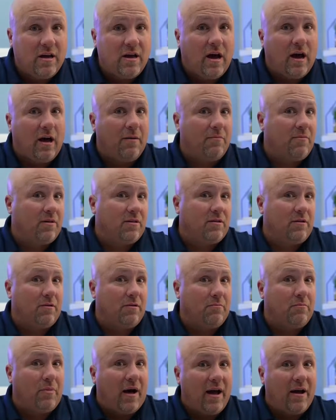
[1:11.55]
that
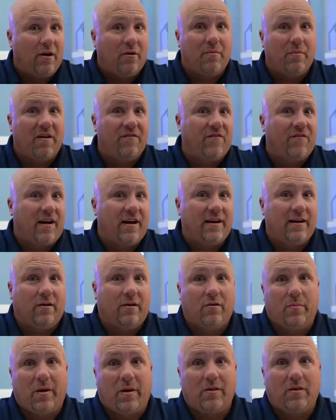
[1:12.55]
the buyer may find
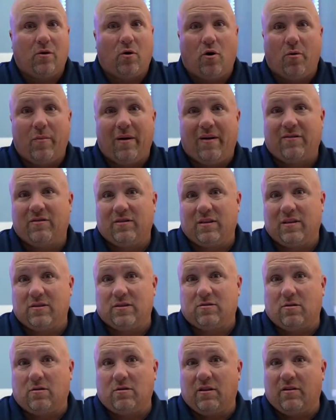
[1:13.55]
out about the home after they
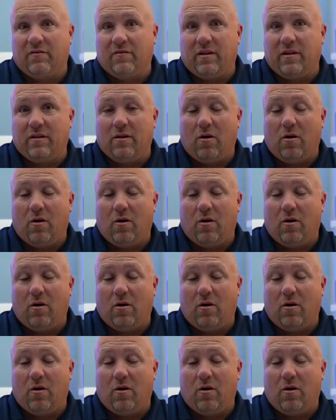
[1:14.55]
start living in the